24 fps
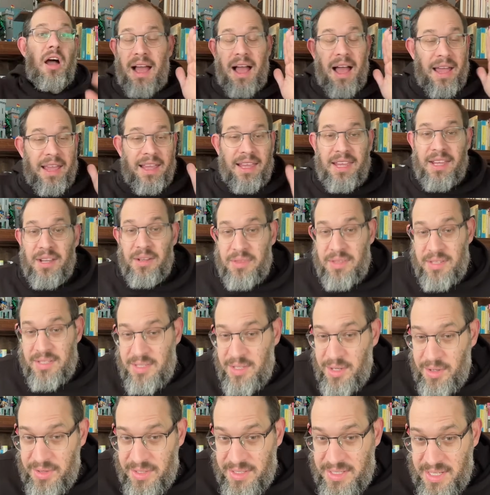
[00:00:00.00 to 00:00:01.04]
I hear this
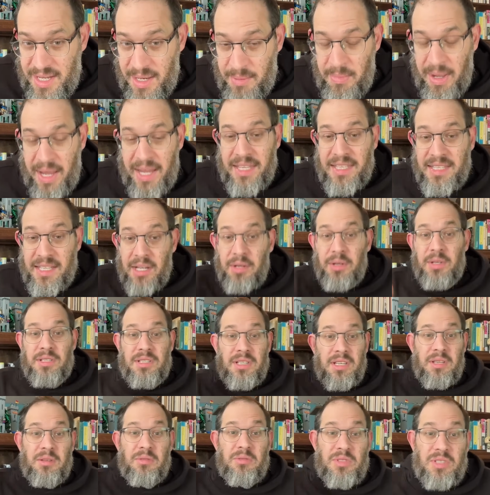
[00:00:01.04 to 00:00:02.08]
all the time. I
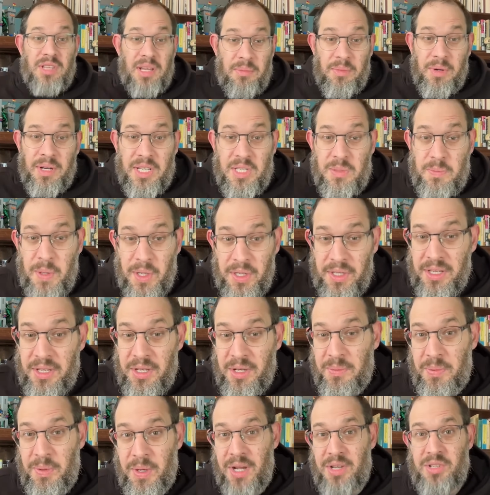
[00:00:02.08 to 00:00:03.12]
guarantee you someone is building your
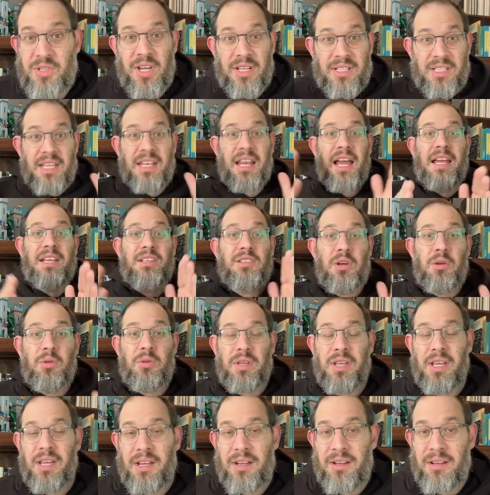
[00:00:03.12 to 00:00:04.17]
project and I don't
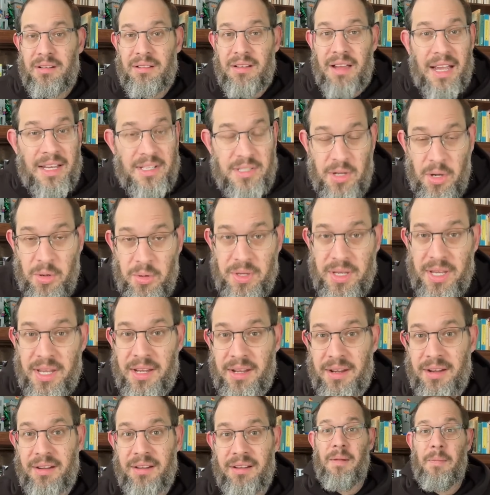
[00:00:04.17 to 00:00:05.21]
care. I don't
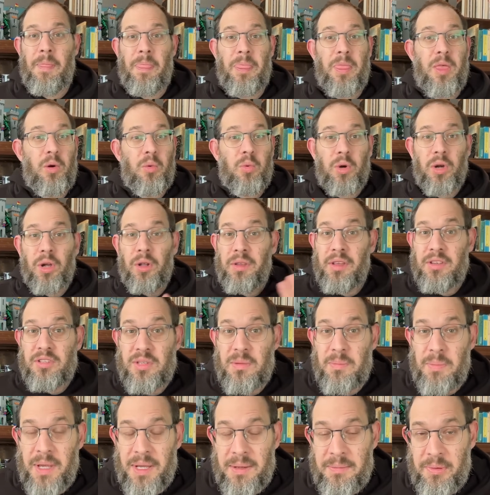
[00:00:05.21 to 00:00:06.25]
care. The world is a
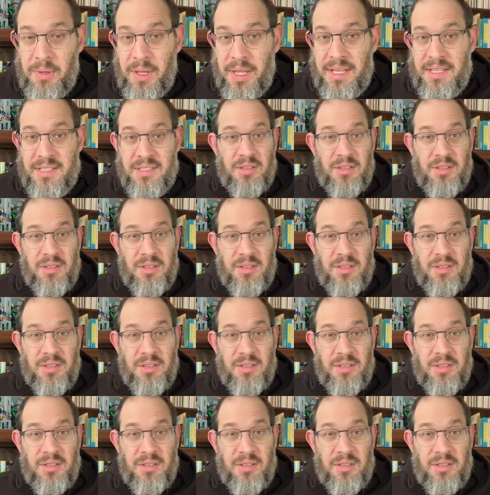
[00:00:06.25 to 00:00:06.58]
big place.